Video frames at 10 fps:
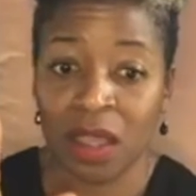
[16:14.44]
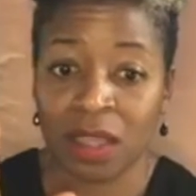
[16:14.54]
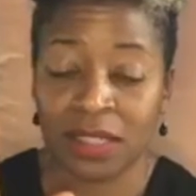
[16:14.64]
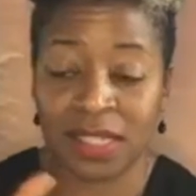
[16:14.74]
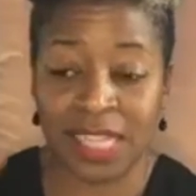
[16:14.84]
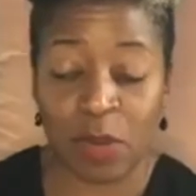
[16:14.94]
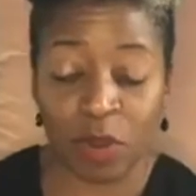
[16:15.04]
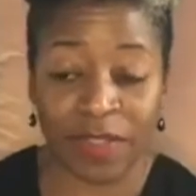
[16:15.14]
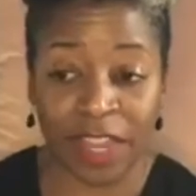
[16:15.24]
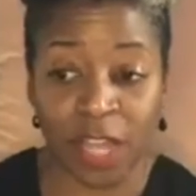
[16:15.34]

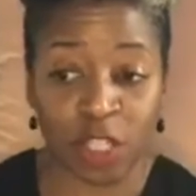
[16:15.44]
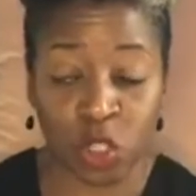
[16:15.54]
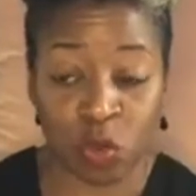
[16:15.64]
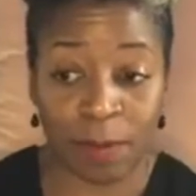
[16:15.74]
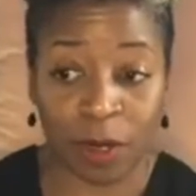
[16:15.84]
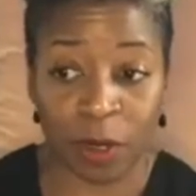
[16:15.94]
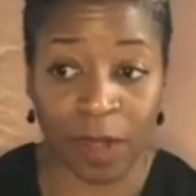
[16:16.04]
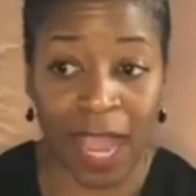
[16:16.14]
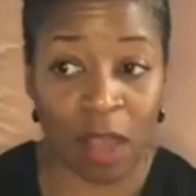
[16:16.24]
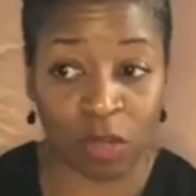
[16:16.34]
the other swimmer,
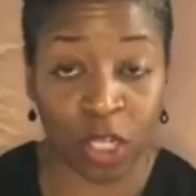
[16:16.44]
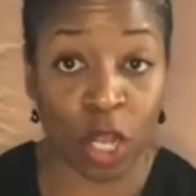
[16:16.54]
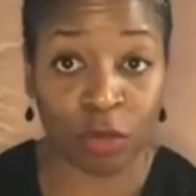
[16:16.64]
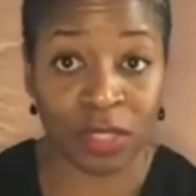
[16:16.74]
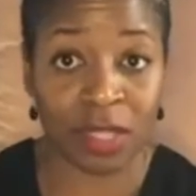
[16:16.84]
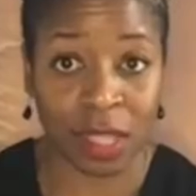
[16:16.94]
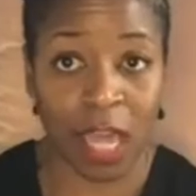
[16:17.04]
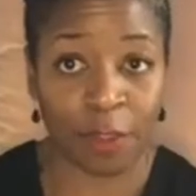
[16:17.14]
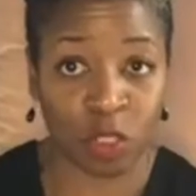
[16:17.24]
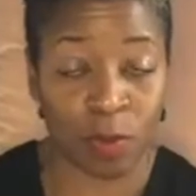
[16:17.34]
how close the
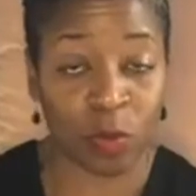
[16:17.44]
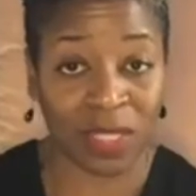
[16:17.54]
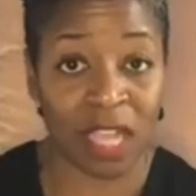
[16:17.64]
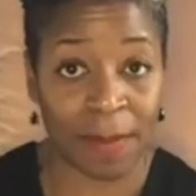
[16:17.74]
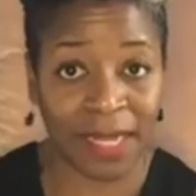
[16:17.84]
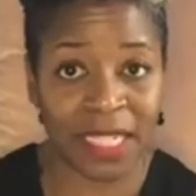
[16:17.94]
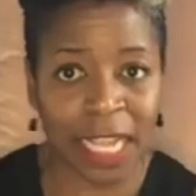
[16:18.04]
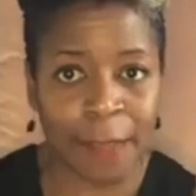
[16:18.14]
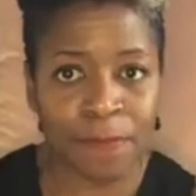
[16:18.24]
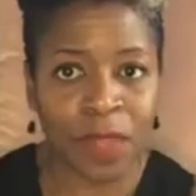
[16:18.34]
other swimmer was coming to
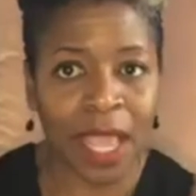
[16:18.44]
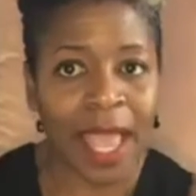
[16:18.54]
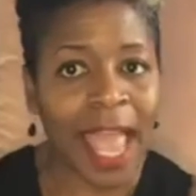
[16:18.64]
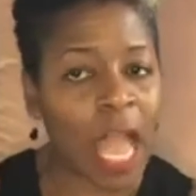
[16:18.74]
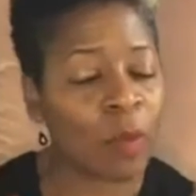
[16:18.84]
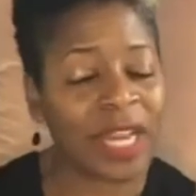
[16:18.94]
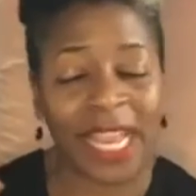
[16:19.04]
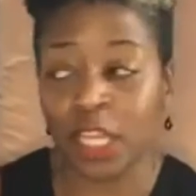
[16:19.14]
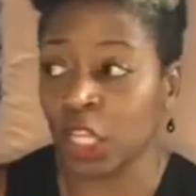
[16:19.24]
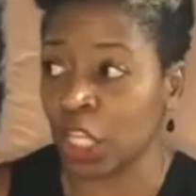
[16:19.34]
him. And when
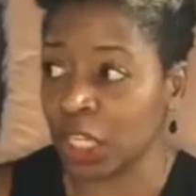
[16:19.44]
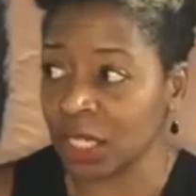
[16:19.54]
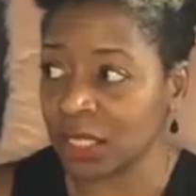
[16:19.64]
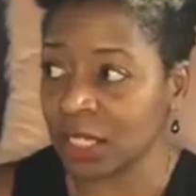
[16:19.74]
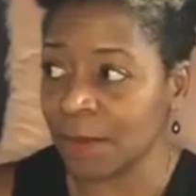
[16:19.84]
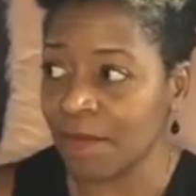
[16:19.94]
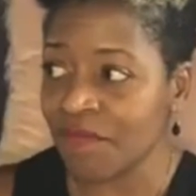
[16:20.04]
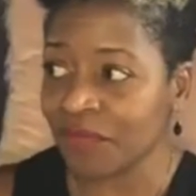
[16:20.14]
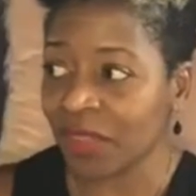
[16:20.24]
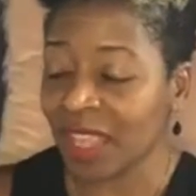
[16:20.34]
he looked,
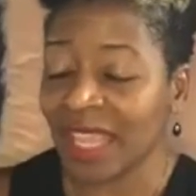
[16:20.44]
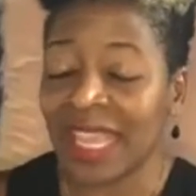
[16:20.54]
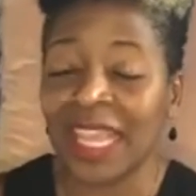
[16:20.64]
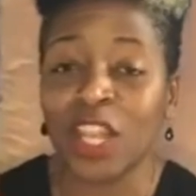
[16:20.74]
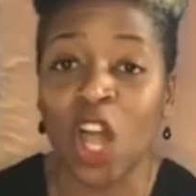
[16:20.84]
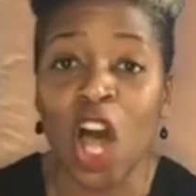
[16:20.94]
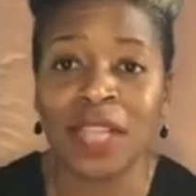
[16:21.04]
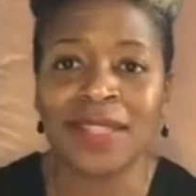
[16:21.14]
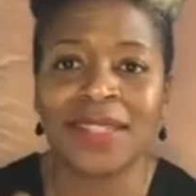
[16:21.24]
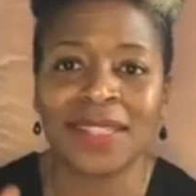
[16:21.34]
he
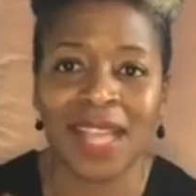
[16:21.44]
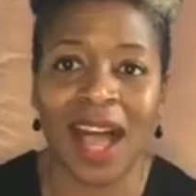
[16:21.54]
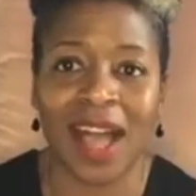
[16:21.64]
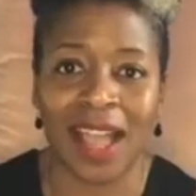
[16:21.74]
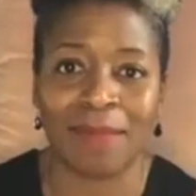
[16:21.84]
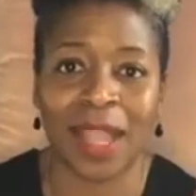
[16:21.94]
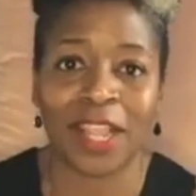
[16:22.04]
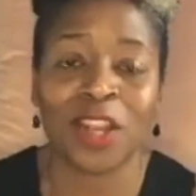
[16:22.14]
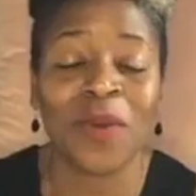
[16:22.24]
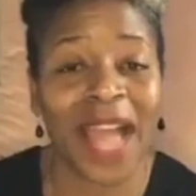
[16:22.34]
lost time. And
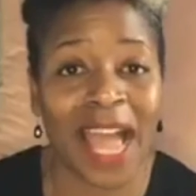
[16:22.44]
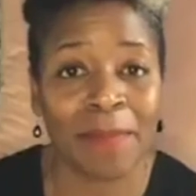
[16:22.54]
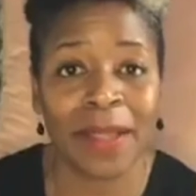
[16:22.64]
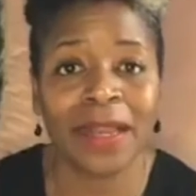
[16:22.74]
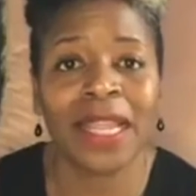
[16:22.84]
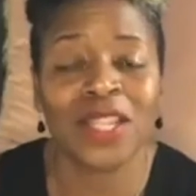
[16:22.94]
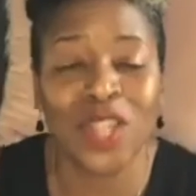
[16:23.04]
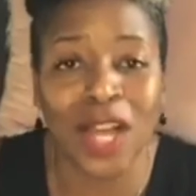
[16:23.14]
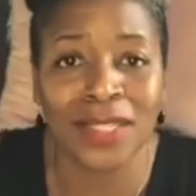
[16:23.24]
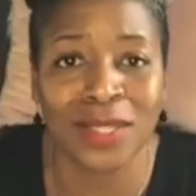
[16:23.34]
you know what happened? He
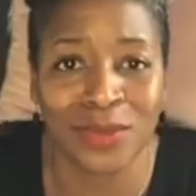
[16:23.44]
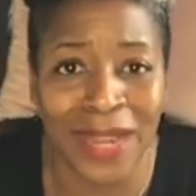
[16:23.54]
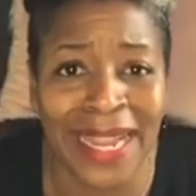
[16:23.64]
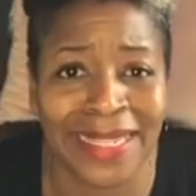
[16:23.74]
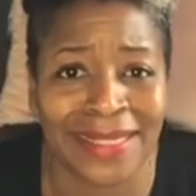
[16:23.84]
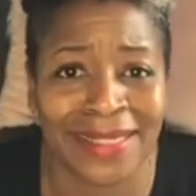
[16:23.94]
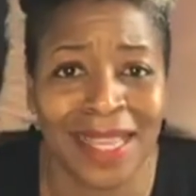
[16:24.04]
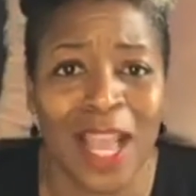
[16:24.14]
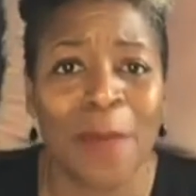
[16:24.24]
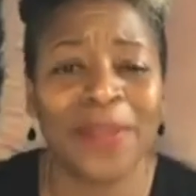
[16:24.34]
lost the race
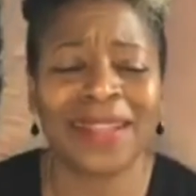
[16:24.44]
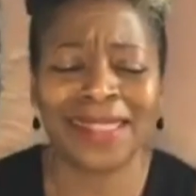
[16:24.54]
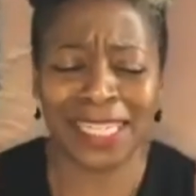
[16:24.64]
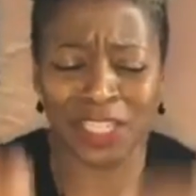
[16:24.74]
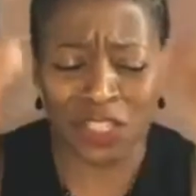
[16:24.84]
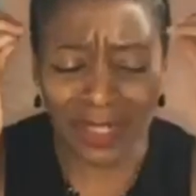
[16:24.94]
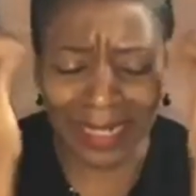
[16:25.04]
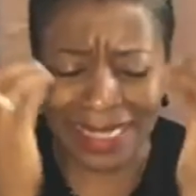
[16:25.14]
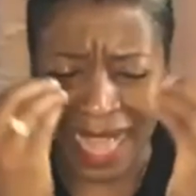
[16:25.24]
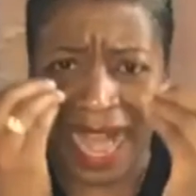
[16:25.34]
because he took
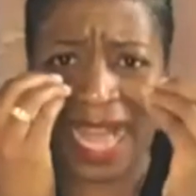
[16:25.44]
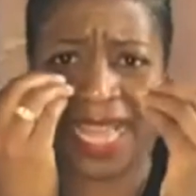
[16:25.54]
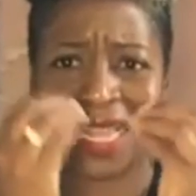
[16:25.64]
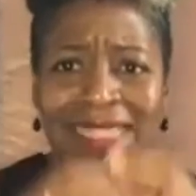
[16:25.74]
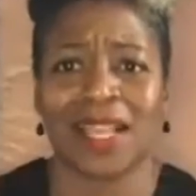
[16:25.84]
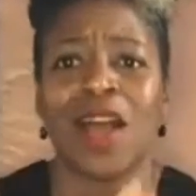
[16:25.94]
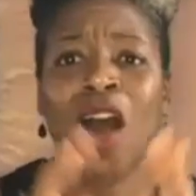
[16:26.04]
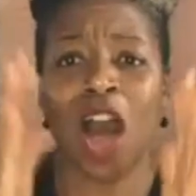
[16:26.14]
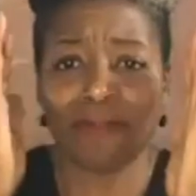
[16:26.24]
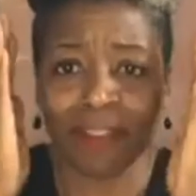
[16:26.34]
his eyes
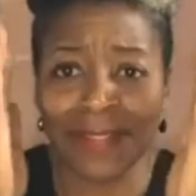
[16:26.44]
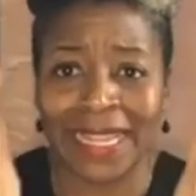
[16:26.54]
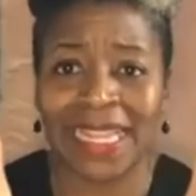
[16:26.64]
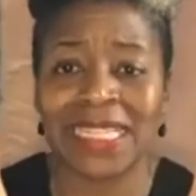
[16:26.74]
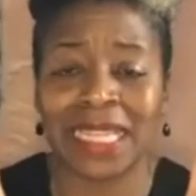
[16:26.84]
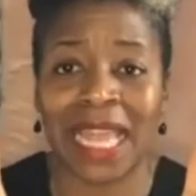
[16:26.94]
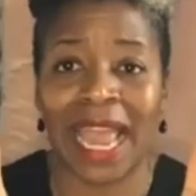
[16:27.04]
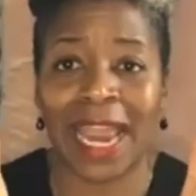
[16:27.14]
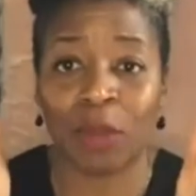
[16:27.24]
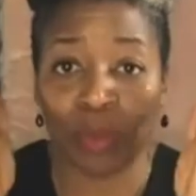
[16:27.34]
off of his
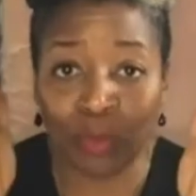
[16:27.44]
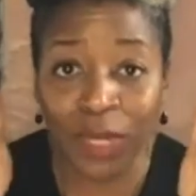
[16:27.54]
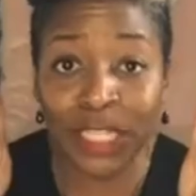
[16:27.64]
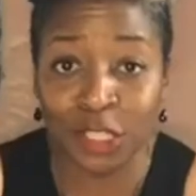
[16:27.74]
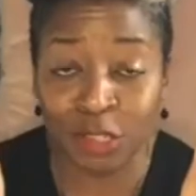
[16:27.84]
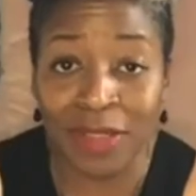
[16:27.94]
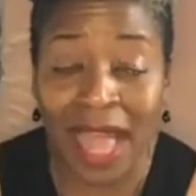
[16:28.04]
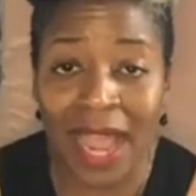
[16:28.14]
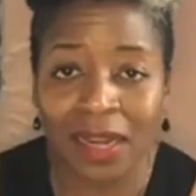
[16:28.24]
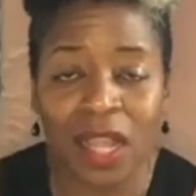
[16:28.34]
lane. And when we do
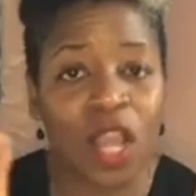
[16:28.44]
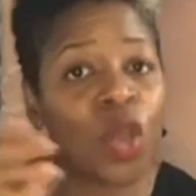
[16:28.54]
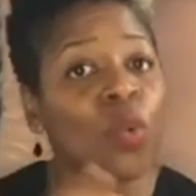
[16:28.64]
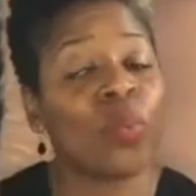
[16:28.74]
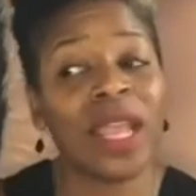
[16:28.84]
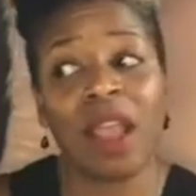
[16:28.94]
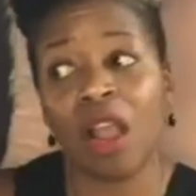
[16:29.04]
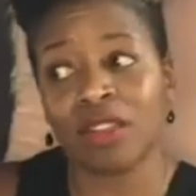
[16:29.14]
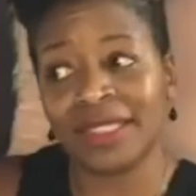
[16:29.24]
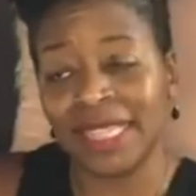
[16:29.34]
that, we
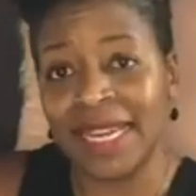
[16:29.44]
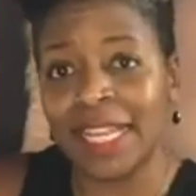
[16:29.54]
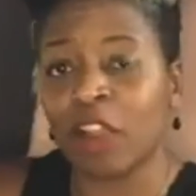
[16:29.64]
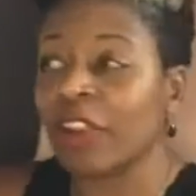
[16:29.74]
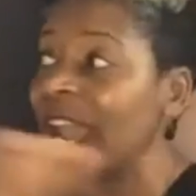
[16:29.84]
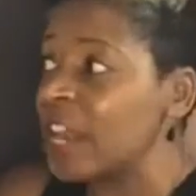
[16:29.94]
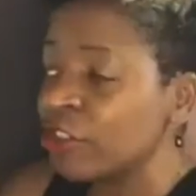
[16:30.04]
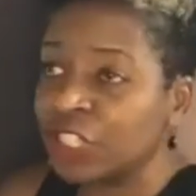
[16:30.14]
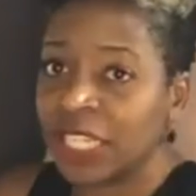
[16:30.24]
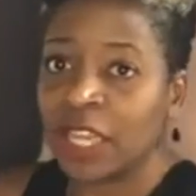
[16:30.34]
are sending our
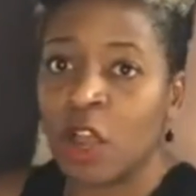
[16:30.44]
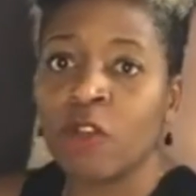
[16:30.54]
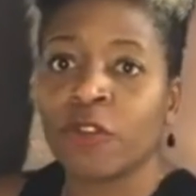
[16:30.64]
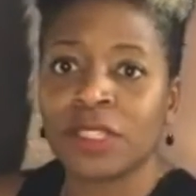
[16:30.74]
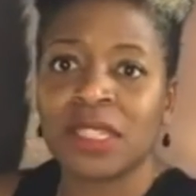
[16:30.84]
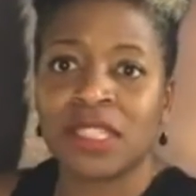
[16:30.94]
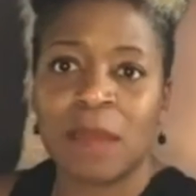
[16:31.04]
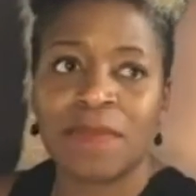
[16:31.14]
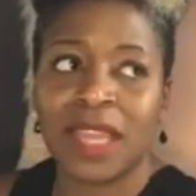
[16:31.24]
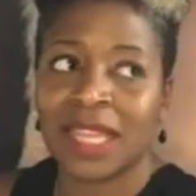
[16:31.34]
energy over to
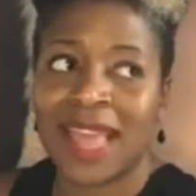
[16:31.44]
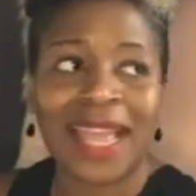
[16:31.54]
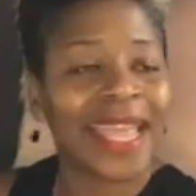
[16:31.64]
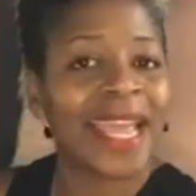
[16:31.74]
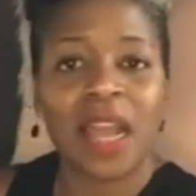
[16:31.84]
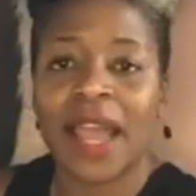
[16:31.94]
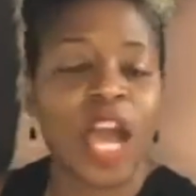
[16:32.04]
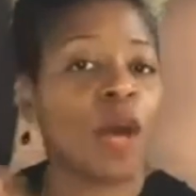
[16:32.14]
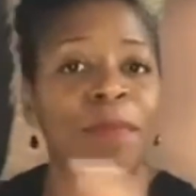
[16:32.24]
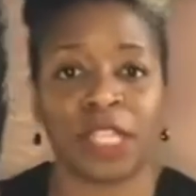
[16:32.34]
something that cannot
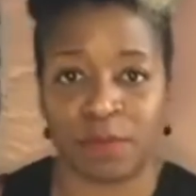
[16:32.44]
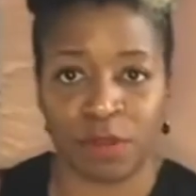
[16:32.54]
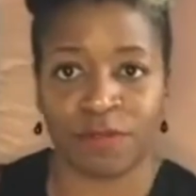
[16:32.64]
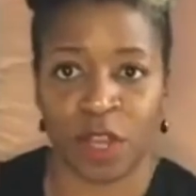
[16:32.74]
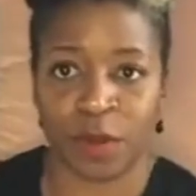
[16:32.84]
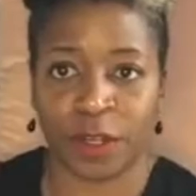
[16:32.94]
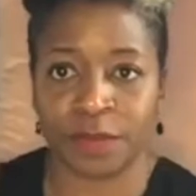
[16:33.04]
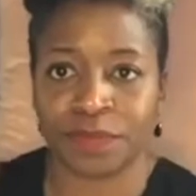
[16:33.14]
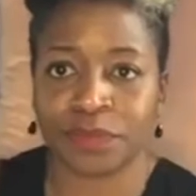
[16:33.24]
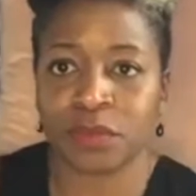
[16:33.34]
help us move forward.
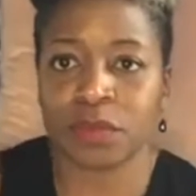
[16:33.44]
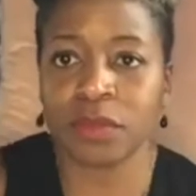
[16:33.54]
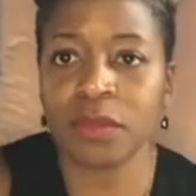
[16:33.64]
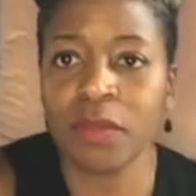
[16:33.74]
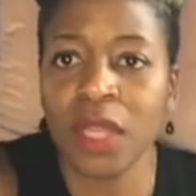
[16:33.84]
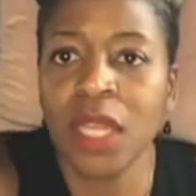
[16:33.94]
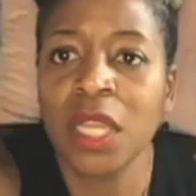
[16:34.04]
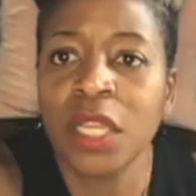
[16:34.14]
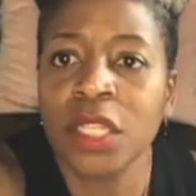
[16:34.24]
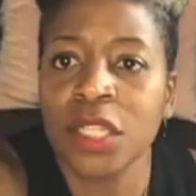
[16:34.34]

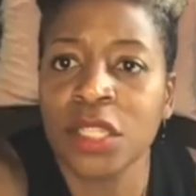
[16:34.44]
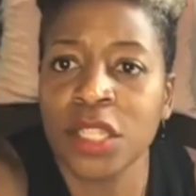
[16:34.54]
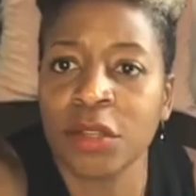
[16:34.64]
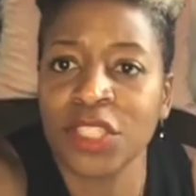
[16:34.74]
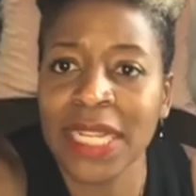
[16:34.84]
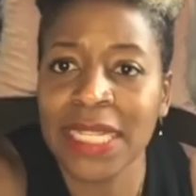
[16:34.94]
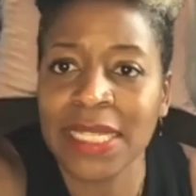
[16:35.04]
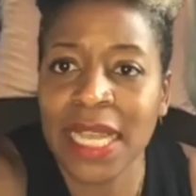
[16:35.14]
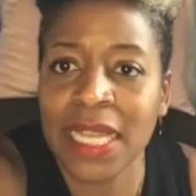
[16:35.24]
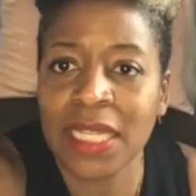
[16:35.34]
So Jay
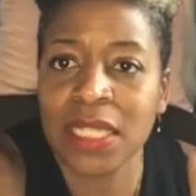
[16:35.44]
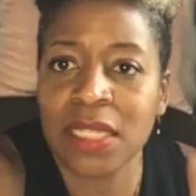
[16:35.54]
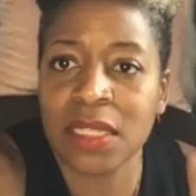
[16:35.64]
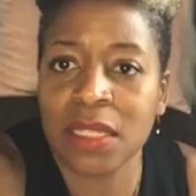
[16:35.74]
says,